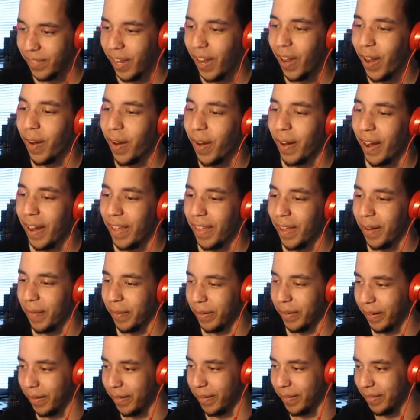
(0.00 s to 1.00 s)
Alright, there
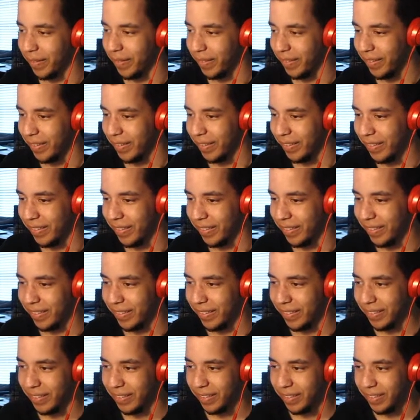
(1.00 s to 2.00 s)
we go.
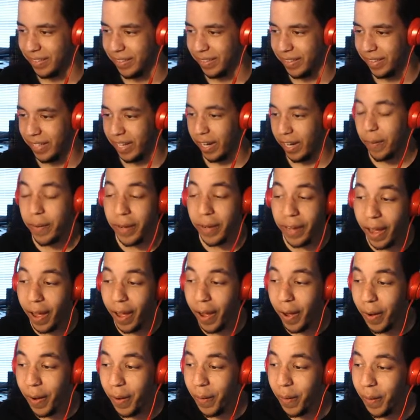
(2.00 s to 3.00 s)
Here we
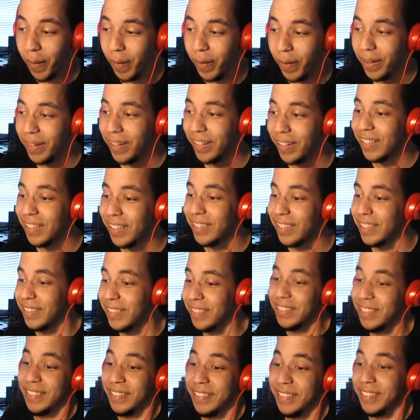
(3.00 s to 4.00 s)
go!
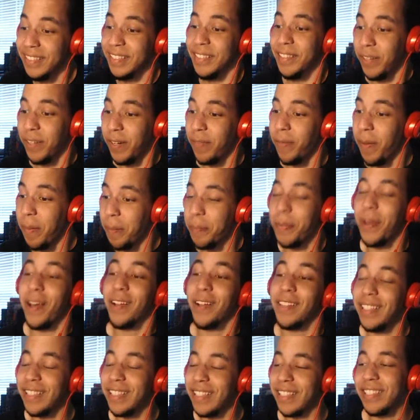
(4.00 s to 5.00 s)
We've been
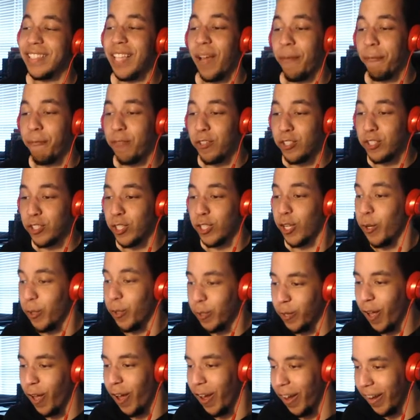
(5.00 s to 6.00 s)
building this up for so
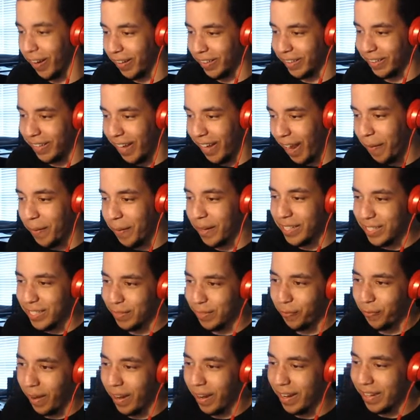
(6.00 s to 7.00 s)
long, now we get
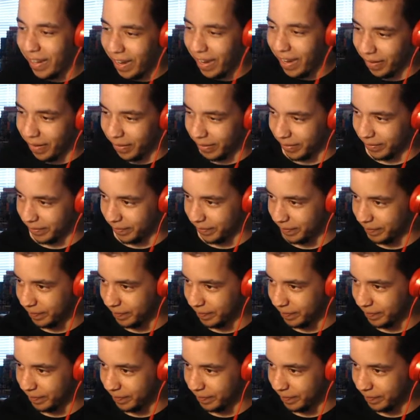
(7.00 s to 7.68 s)
to find out.